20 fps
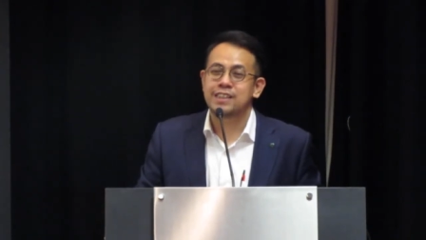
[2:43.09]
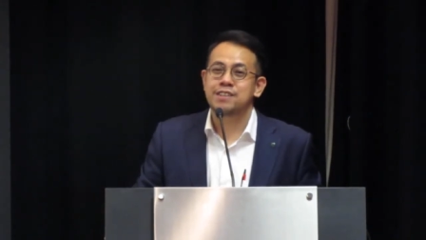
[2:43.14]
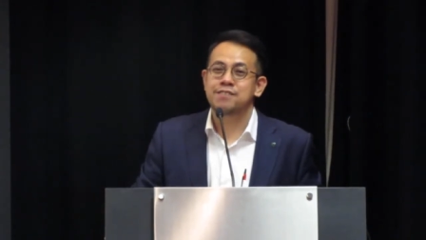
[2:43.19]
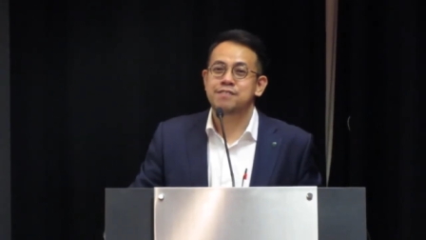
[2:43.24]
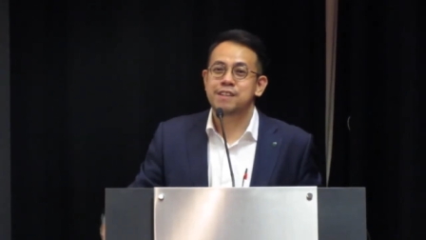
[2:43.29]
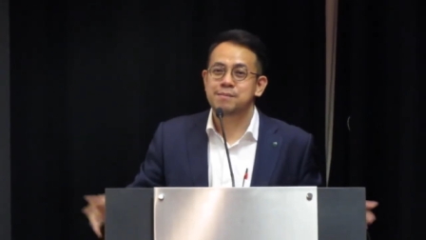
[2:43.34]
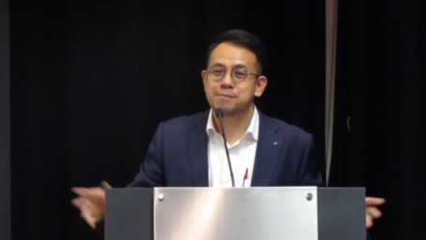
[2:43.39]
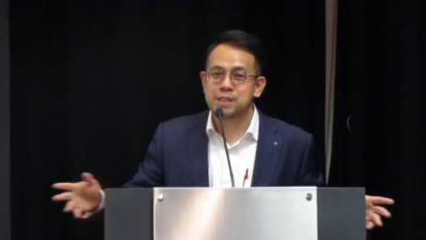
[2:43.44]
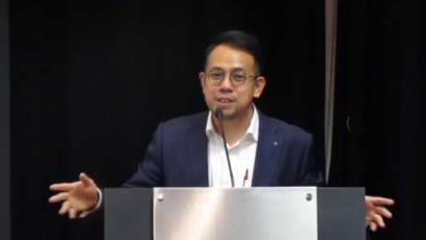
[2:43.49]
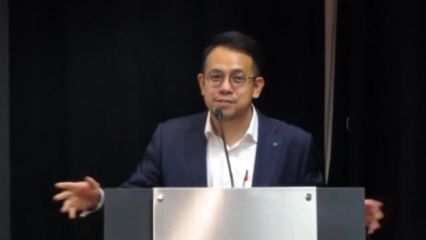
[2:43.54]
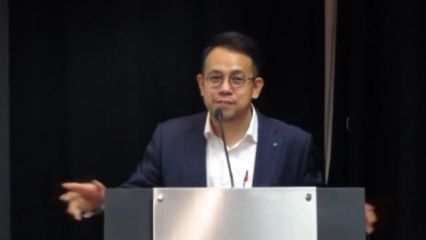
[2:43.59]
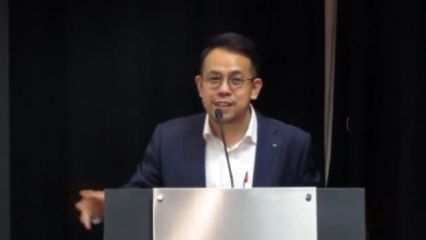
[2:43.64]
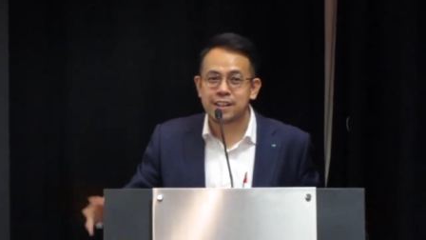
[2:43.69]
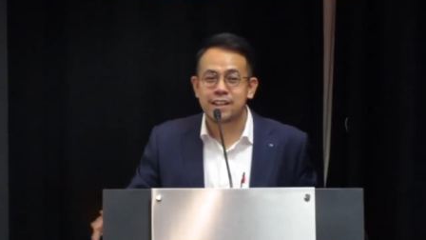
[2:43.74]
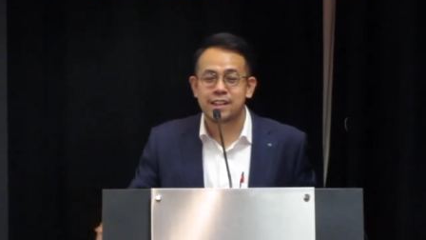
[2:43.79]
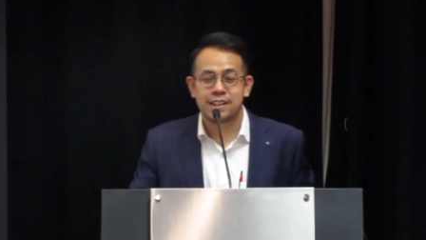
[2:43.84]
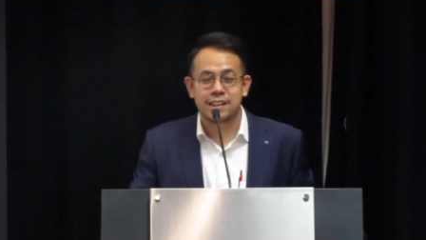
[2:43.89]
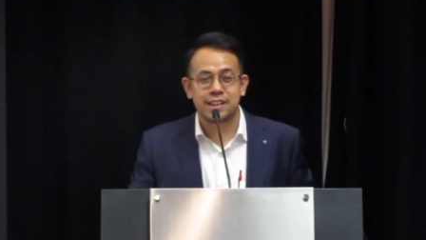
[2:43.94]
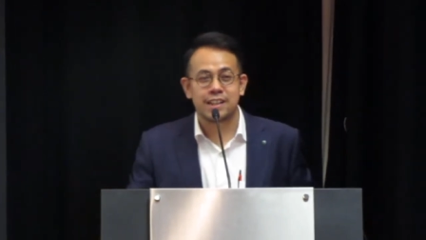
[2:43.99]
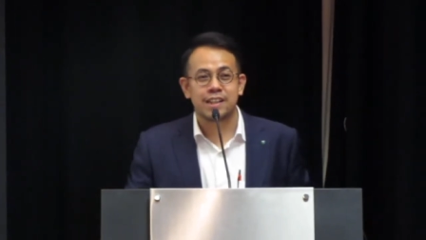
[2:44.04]
the famous
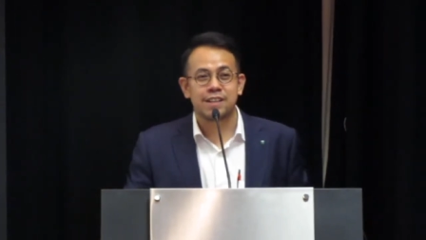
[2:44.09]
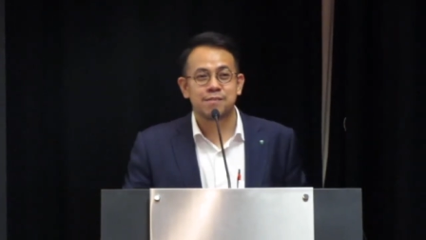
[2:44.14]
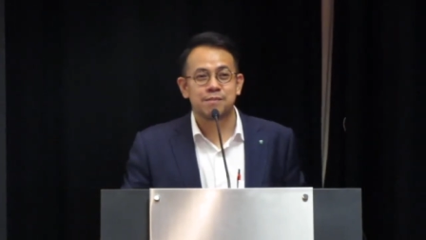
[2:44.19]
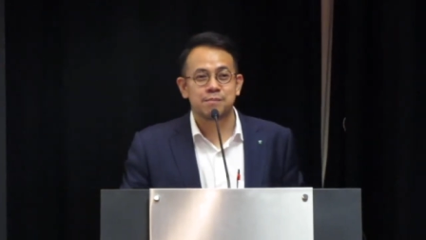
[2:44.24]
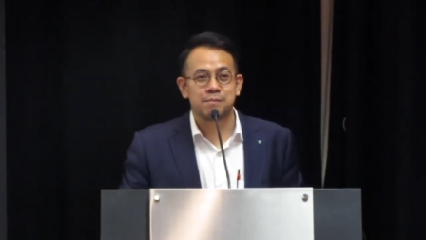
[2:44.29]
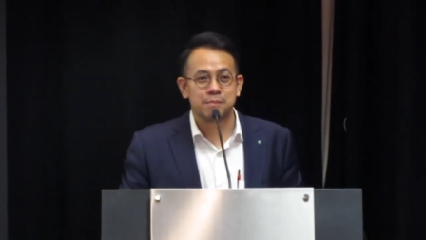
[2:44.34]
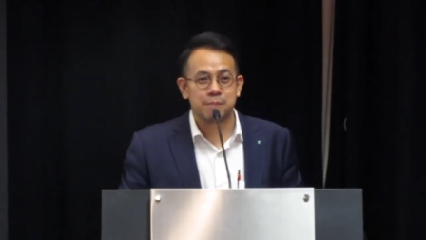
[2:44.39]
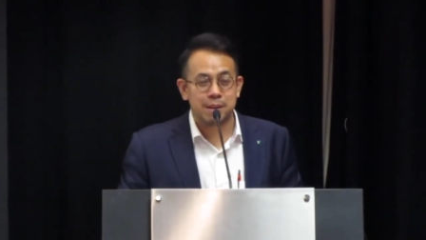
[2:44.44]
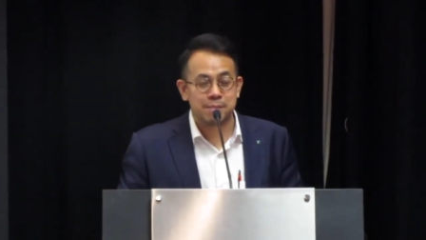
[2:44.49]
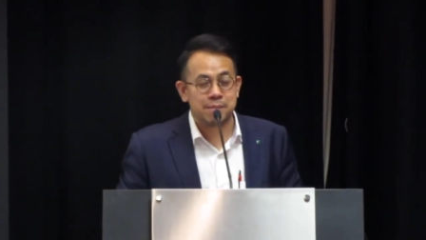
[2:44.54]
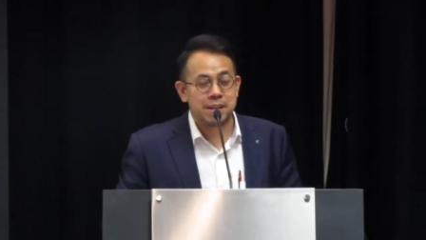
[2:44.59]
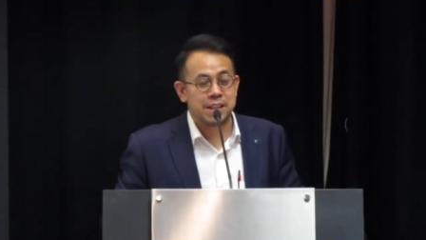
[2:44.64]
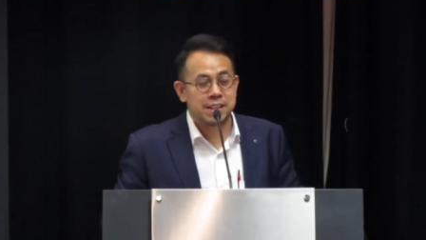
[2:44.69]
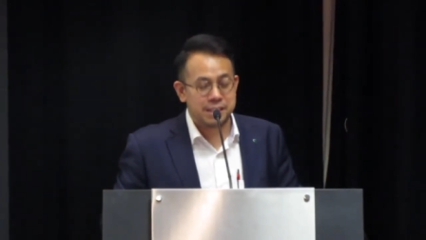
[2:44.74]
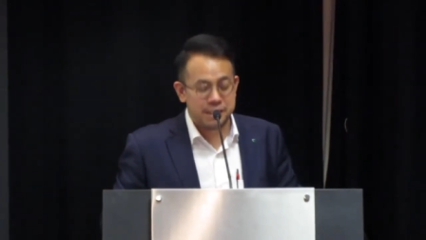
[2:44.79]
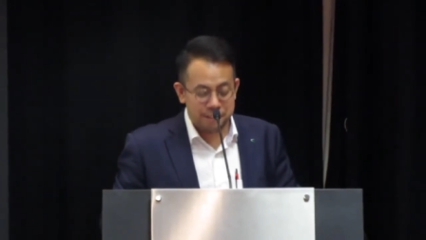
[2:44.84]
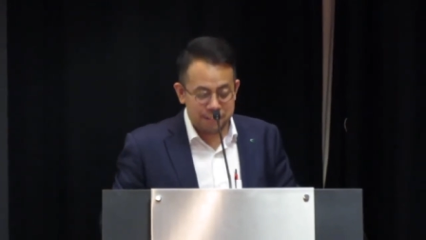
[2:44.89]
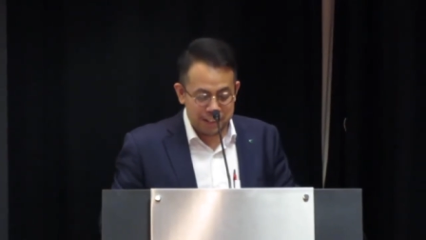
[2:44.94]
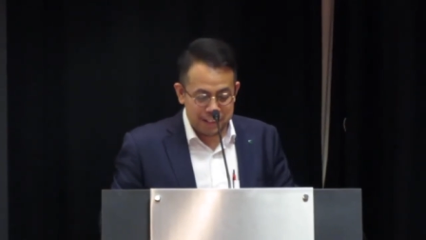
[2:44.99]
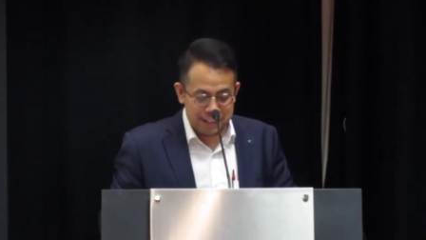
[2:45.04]
villain in the Batman
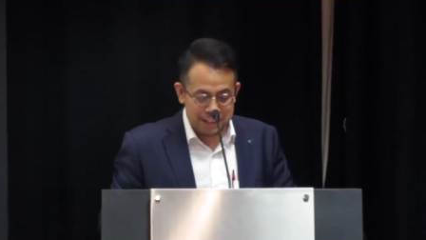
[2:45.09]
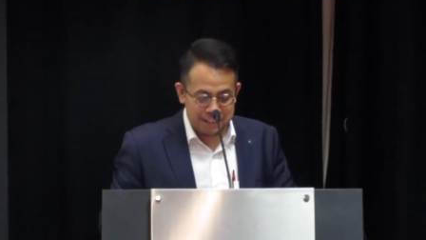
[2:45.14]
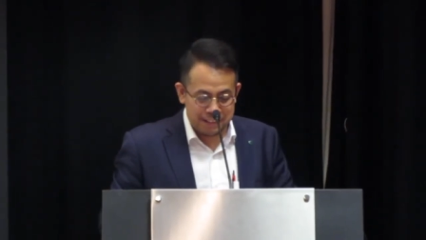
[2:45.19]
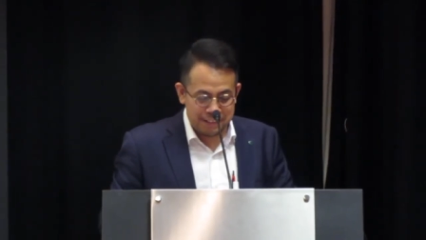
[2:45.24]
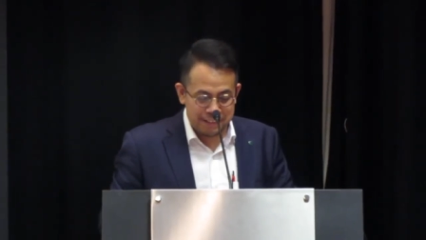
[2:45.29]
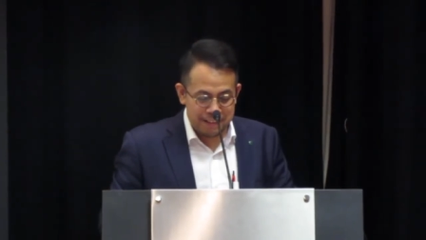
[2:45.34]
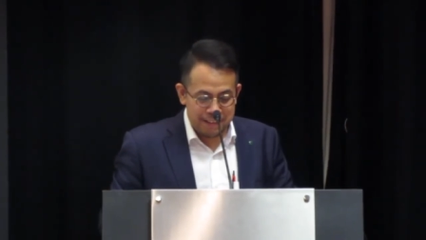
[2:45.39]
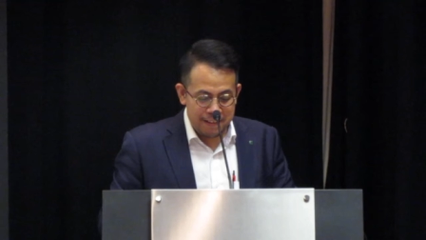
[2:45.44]
series.